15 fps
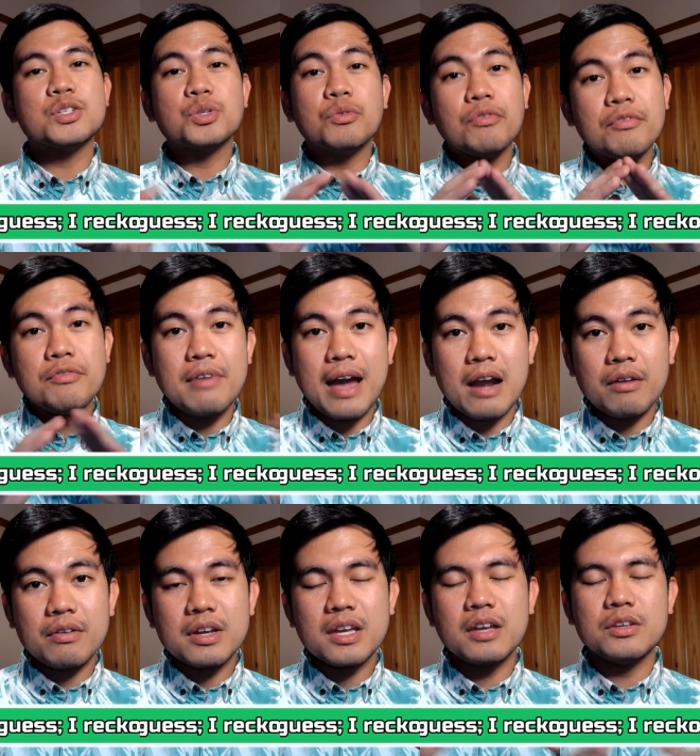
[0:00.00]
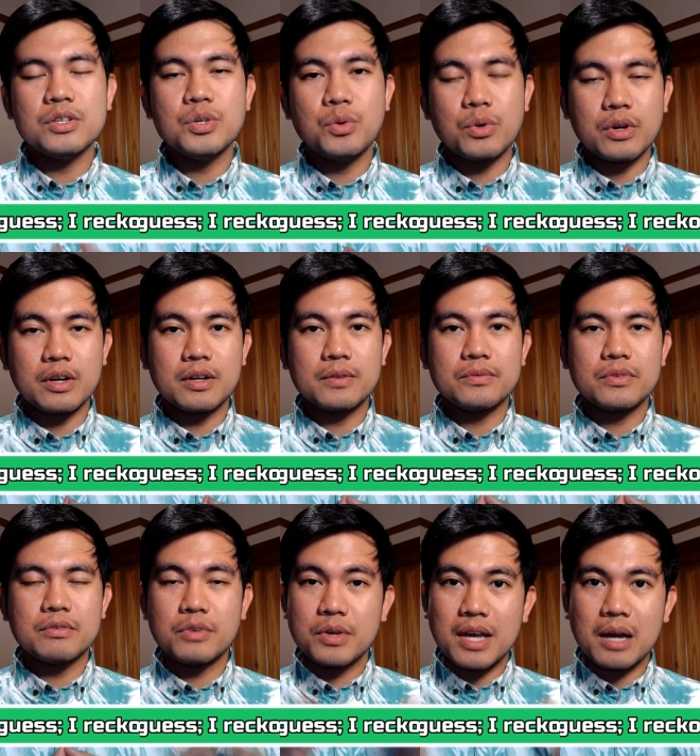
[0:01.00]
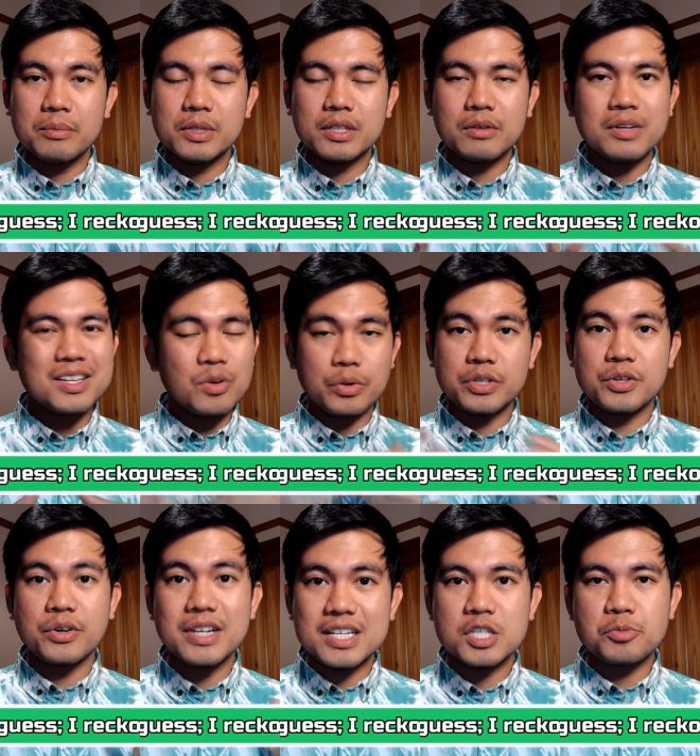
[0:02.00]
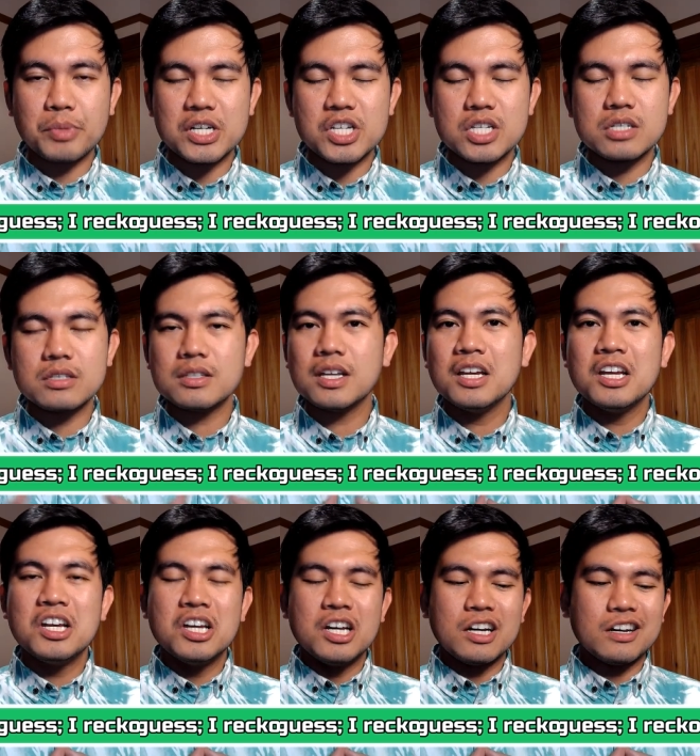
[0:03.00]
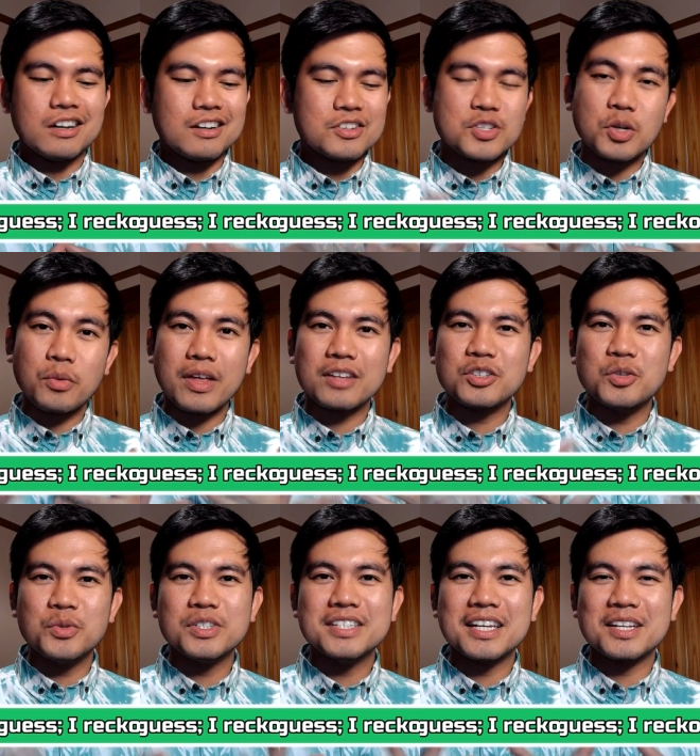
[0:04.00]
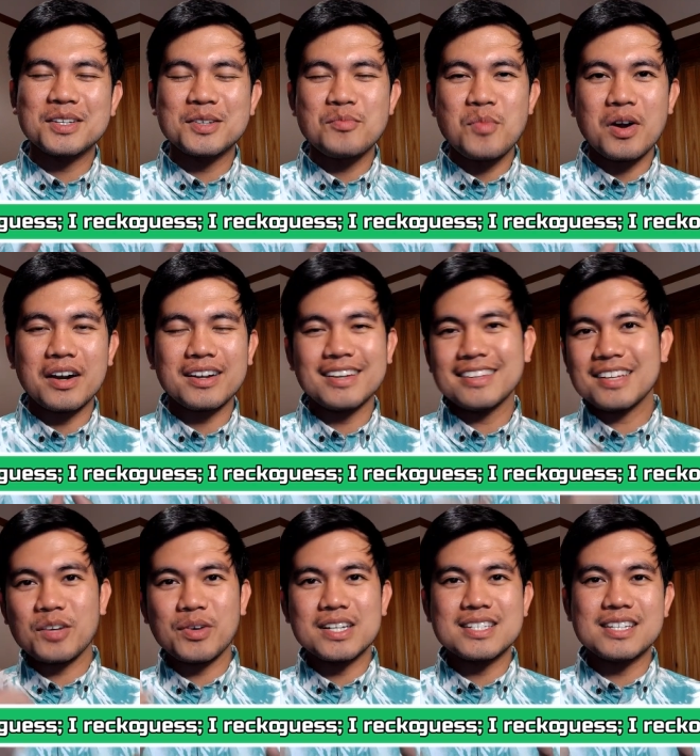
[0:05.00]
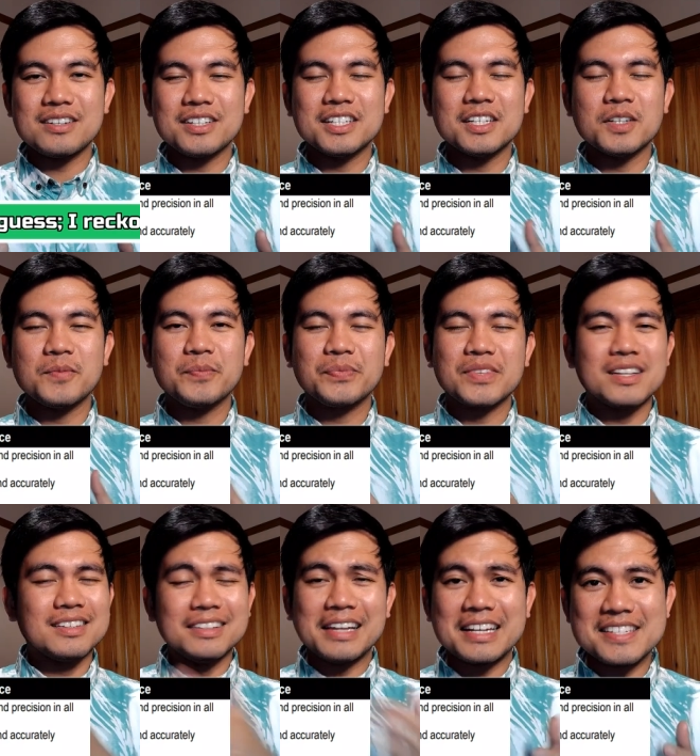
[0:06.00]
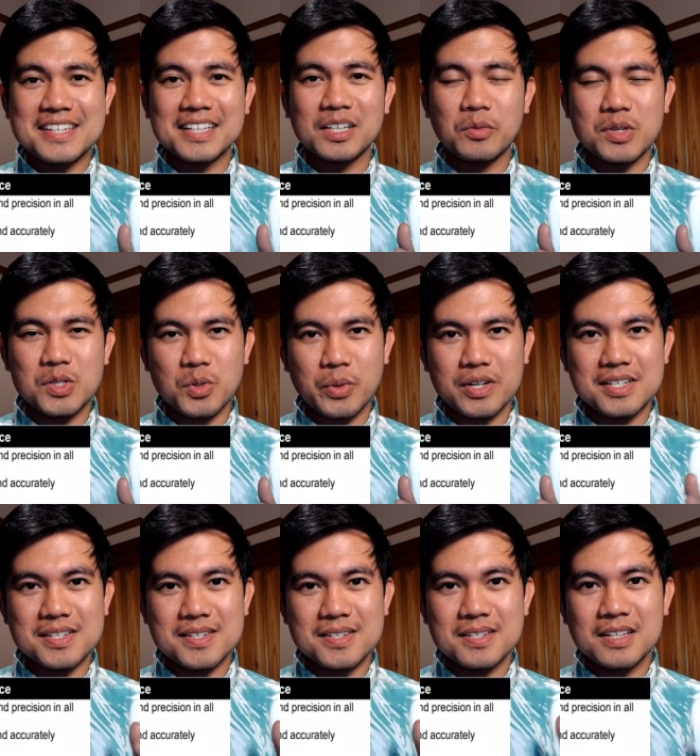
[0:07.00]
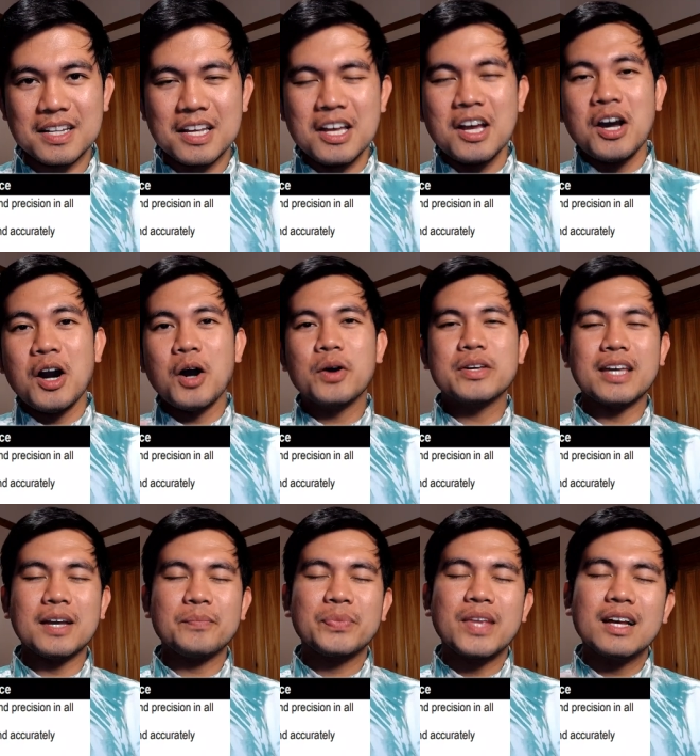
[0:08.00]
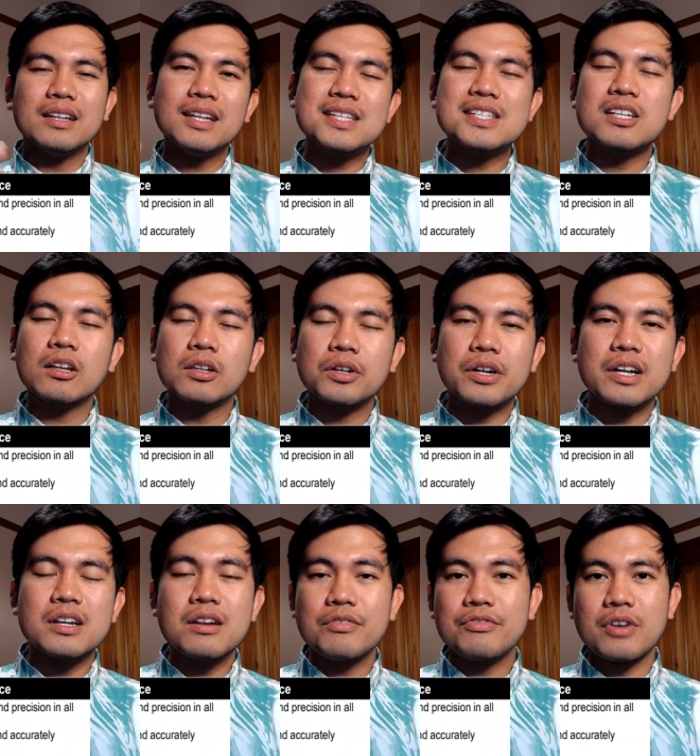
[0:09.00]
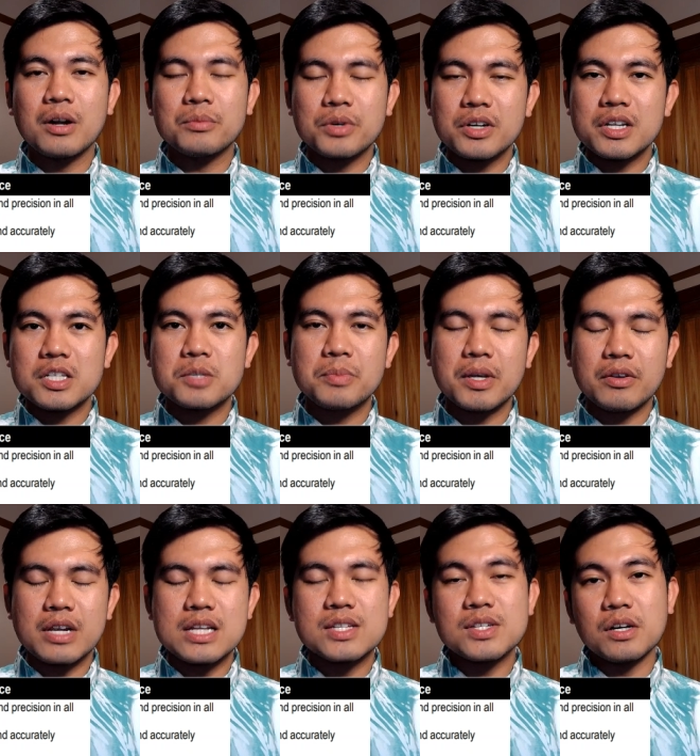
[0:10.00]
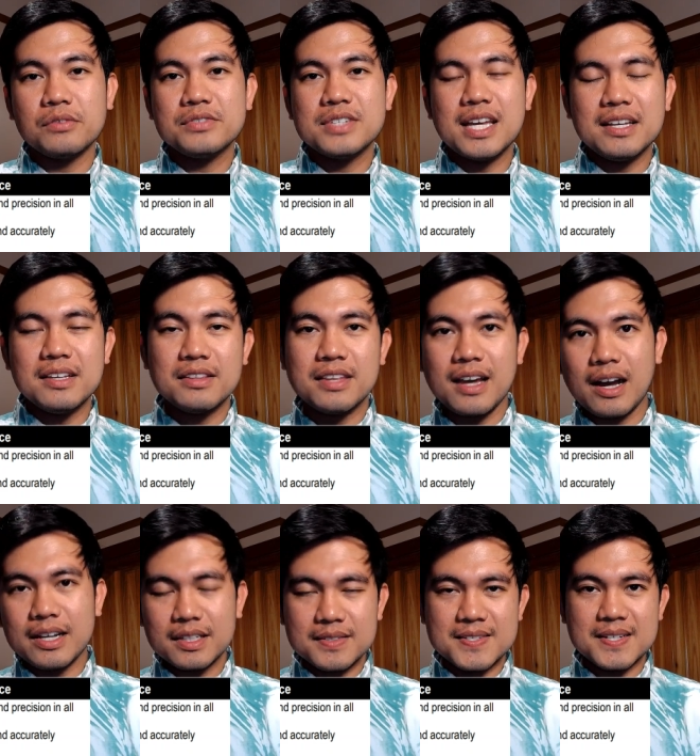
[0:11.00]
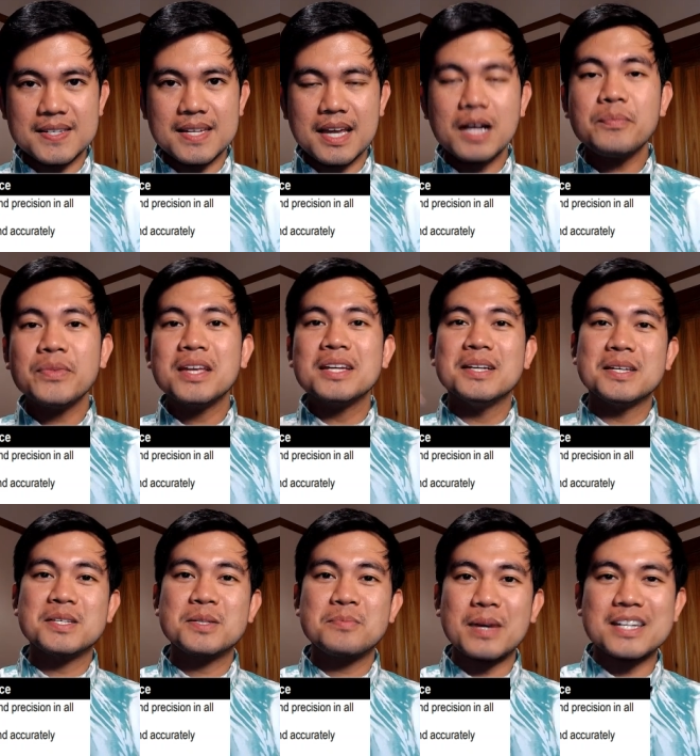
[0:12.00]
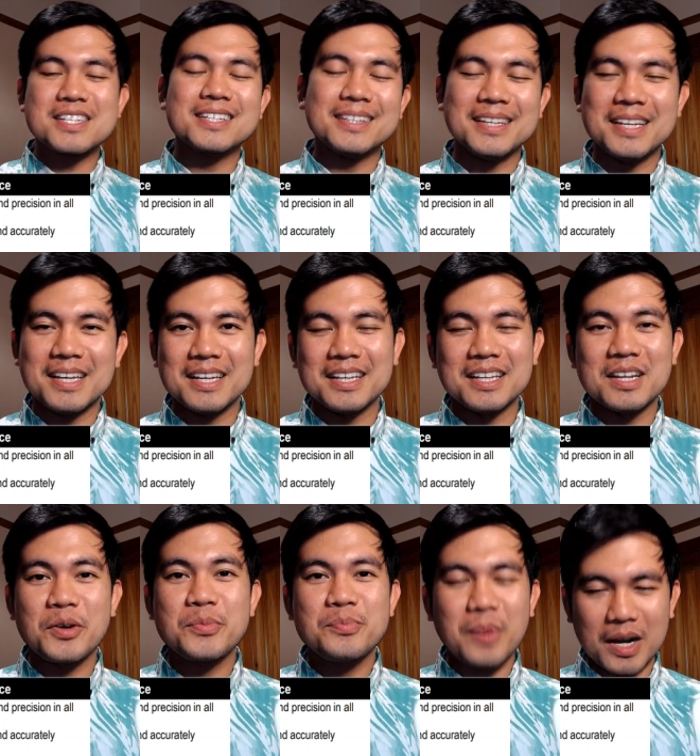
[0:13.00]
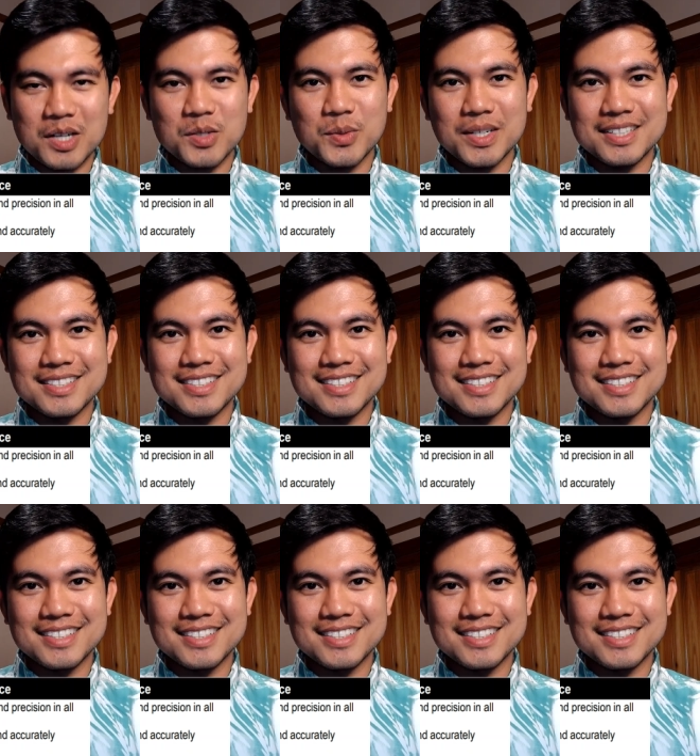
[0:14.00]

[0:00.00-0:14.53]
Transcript: to vary your vocabulary or your expression so that you would get a good mark in the Criterion Lexical Resource. Okay, let's learn from her experience of taking the IELTS exam, especially in part one.